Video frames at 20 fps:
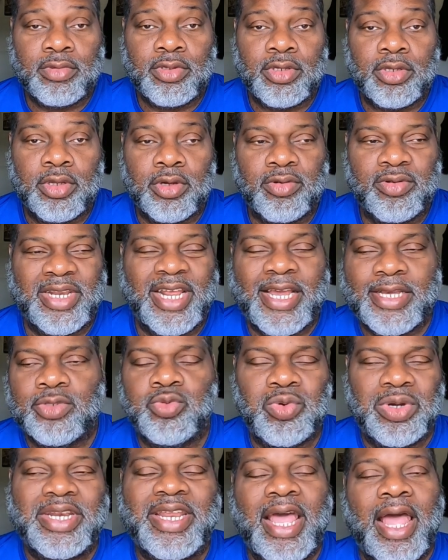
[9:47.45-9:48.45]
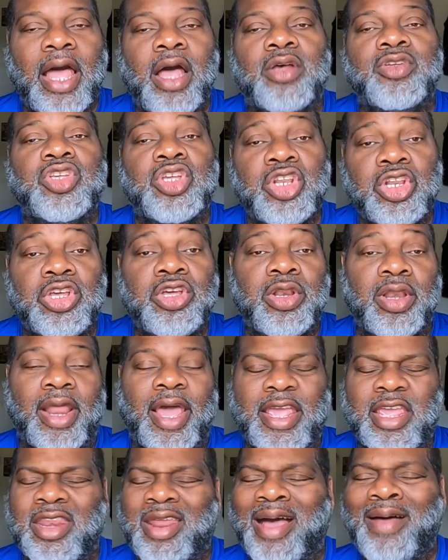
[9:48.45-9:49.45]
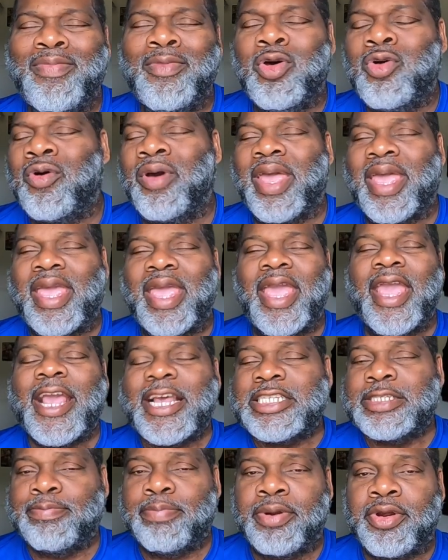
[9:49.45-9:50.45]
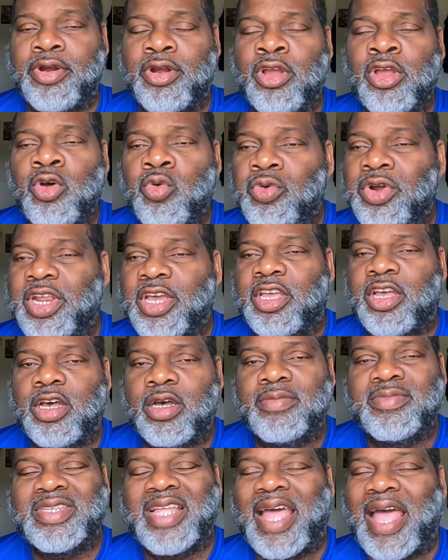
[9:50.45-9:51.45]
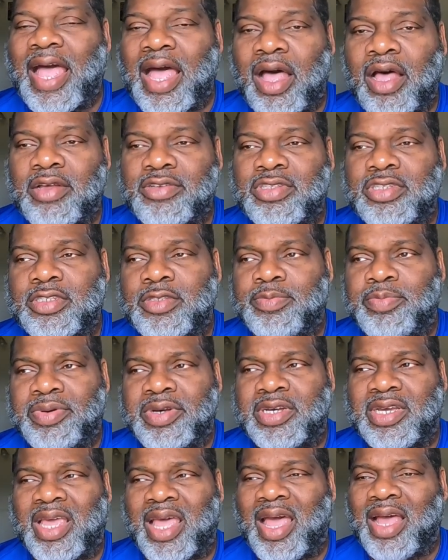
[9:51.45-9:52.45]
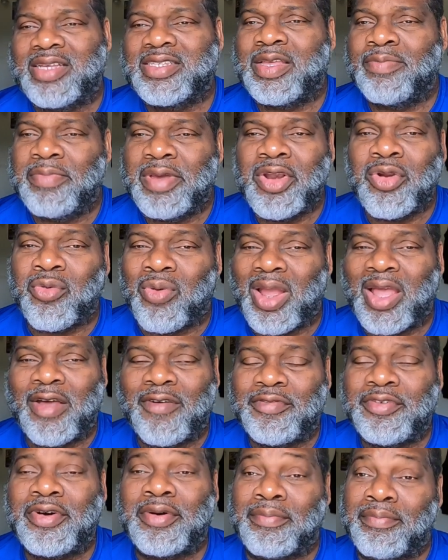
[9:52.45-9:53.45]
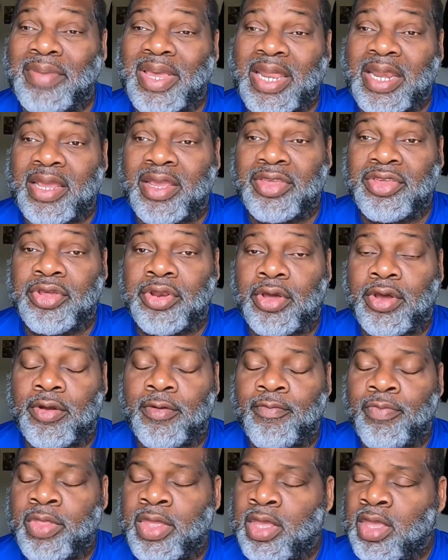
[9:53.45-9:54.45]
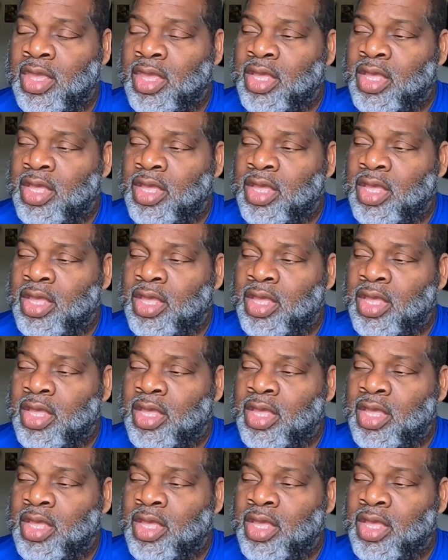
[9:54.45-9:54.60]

You know, that's what the house would look like. You know, I'm no expert when it comes to houses, but guys, I've been around for a minute, you know?